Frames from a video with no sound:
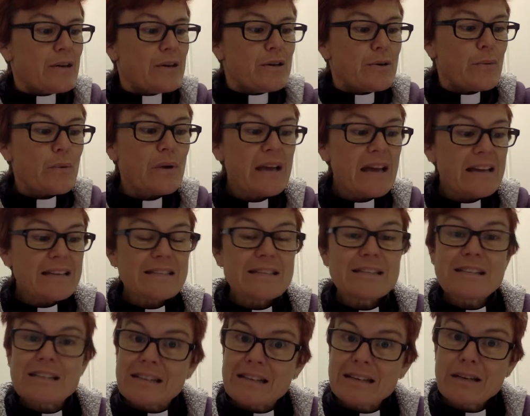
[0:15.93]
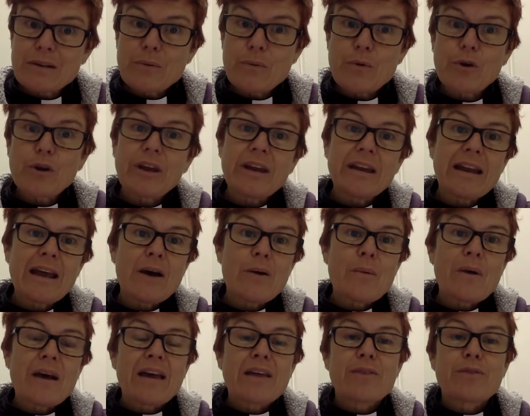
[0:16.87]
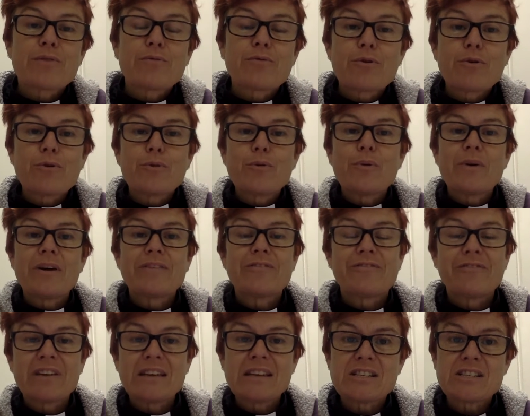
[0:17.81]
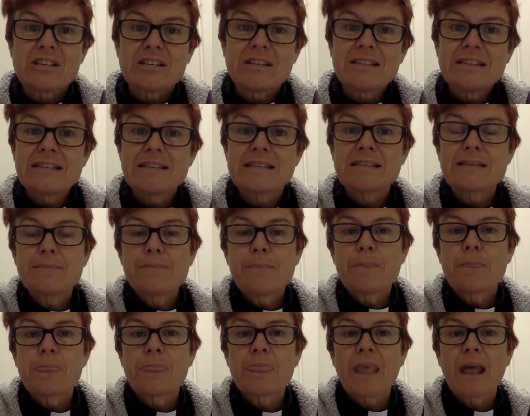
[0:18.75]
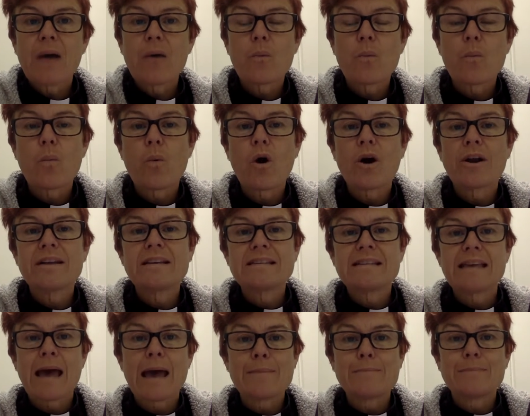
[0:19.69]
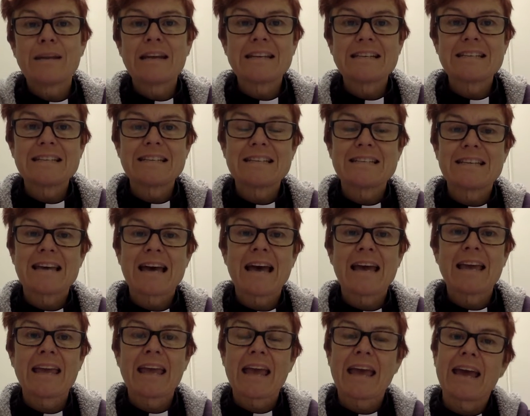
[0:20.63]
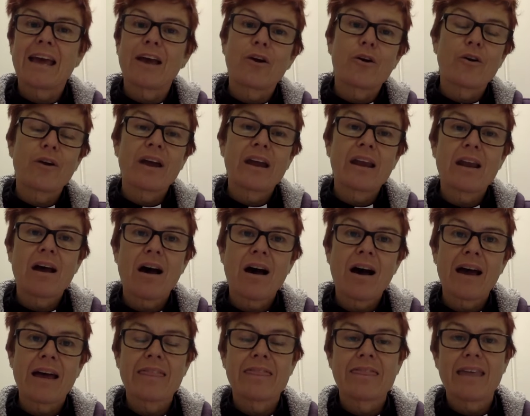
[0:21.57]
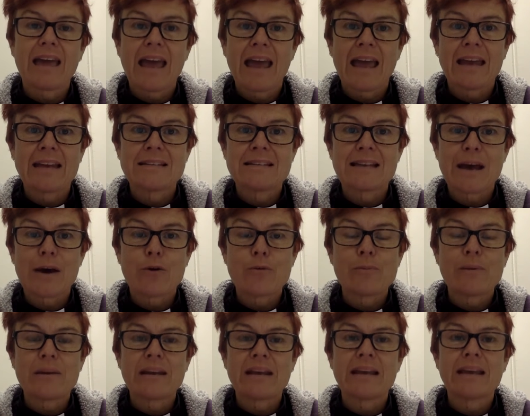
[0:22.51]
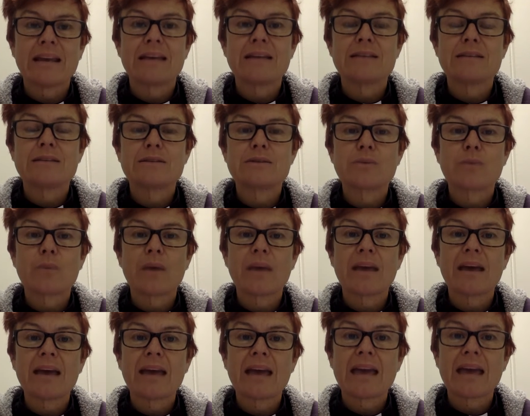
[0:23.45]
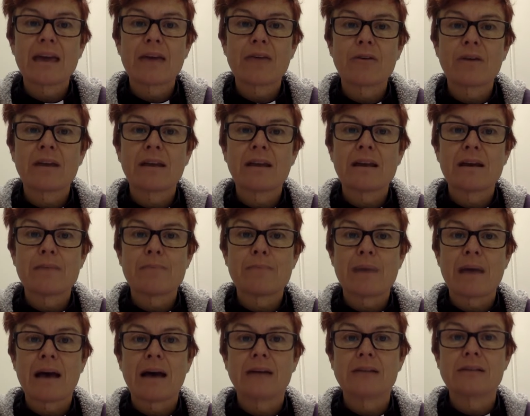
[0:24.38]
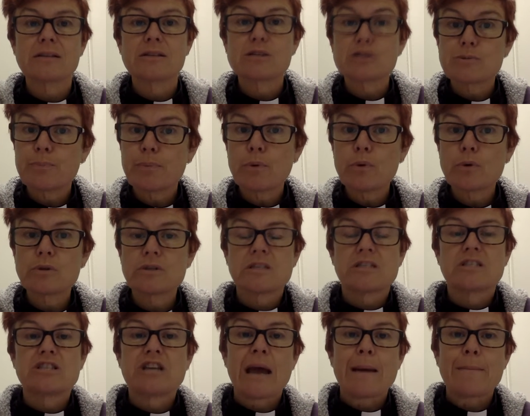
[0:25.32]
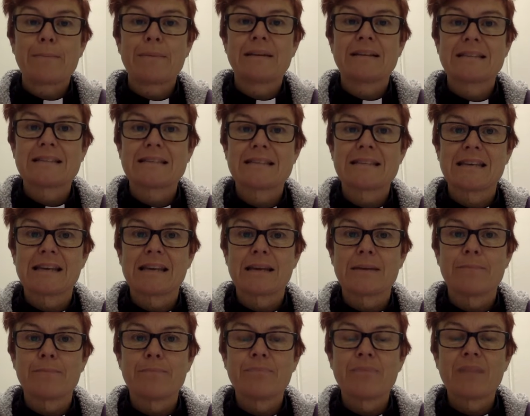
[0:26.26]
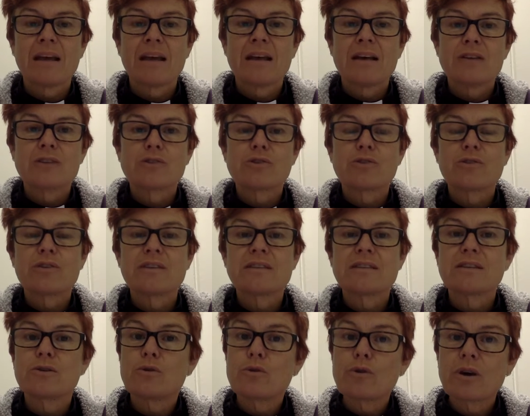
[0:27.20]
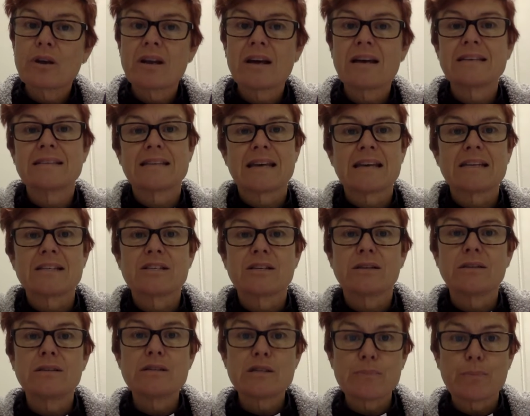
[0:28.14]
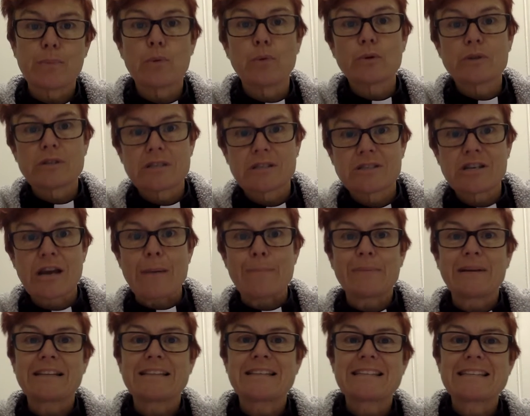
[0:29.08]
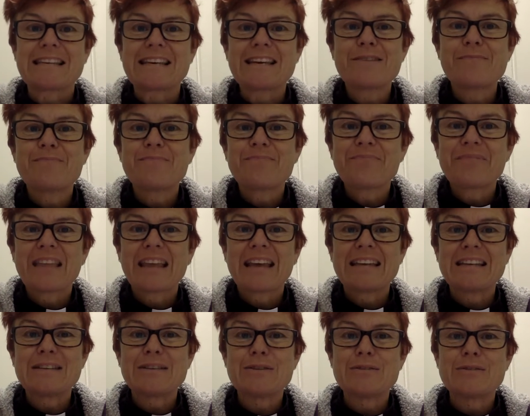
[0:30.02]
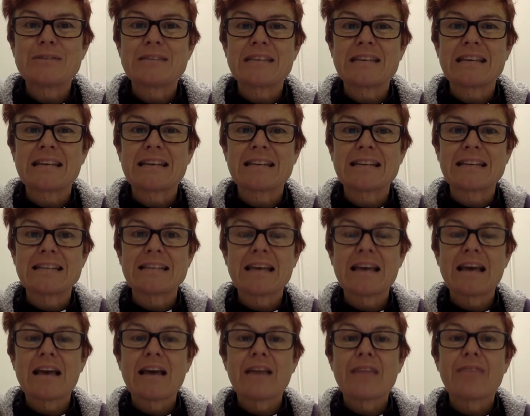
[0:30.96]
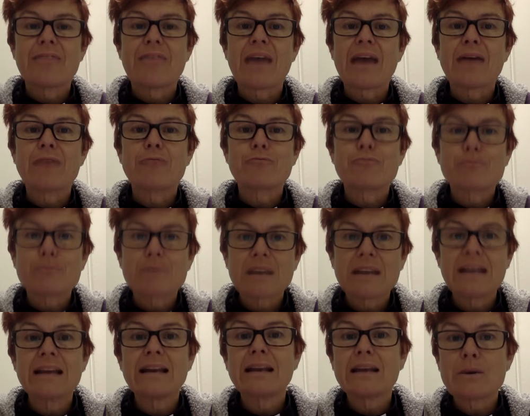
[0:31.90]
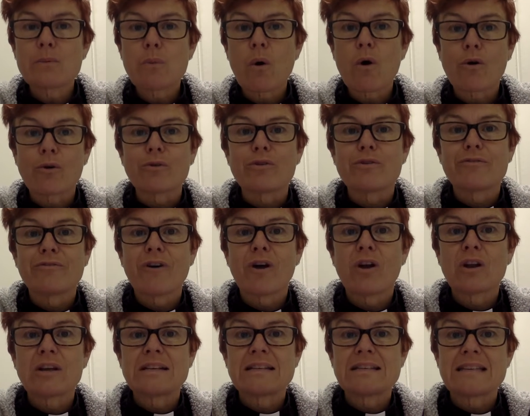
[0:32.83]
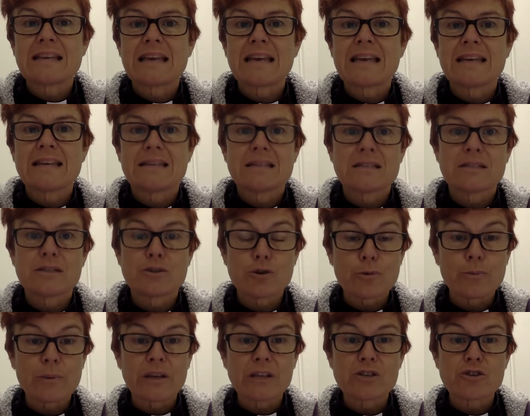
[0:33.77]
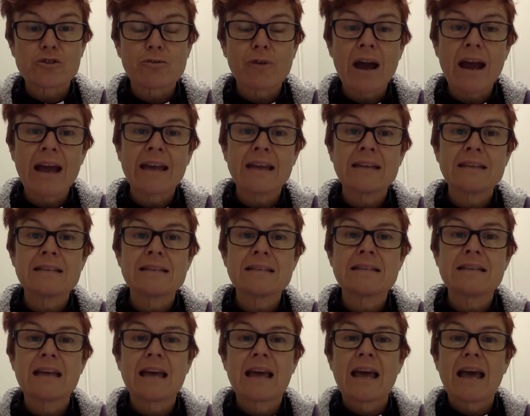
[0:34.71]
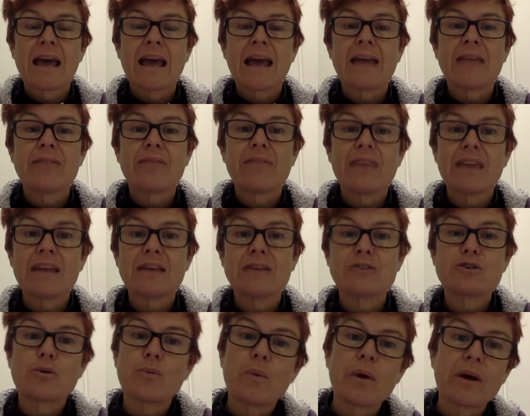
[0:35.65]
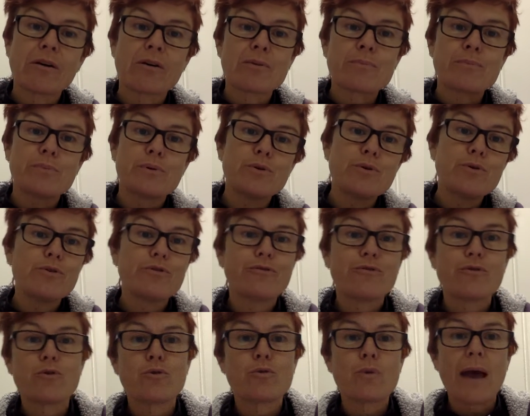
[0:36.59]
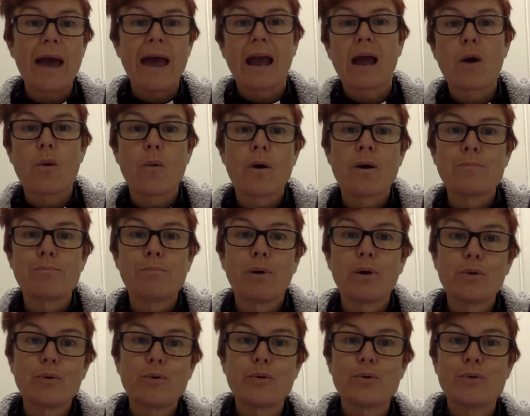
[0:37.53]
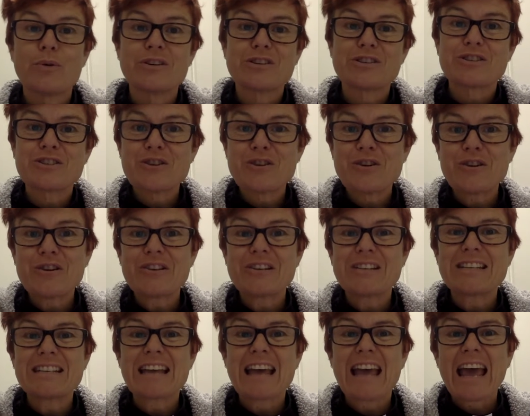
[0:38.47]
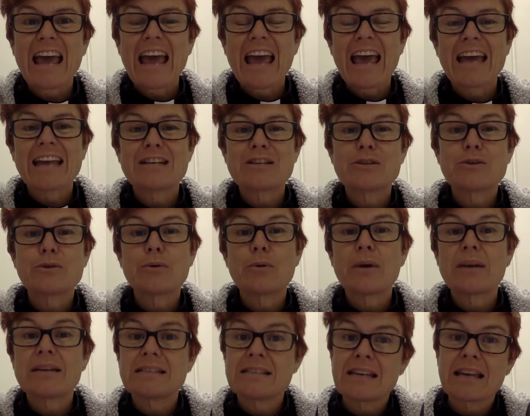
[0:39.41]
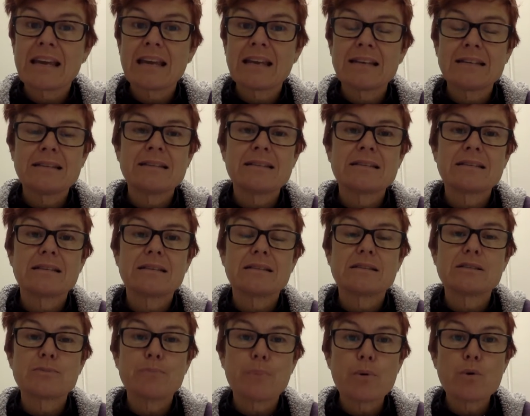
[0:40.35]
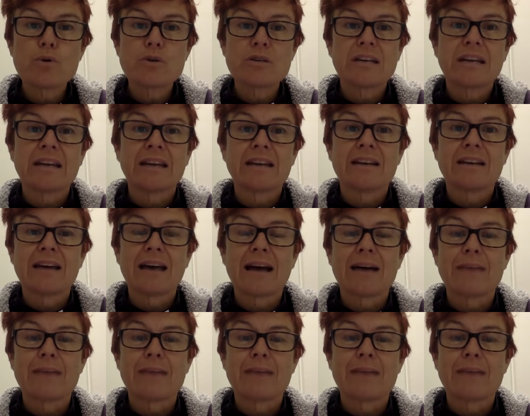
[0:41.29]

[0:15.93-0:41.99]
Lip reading: We are still working our way through Ephesians. What is happening today at Greenhithe and Albany is we are hearing about sports chaplaincy. So there's an organisation, Sports Chaplaincy, in New Zealand that really want volunteers to be trained and then to wear a beautiful aqua blue shirt and to attend sporting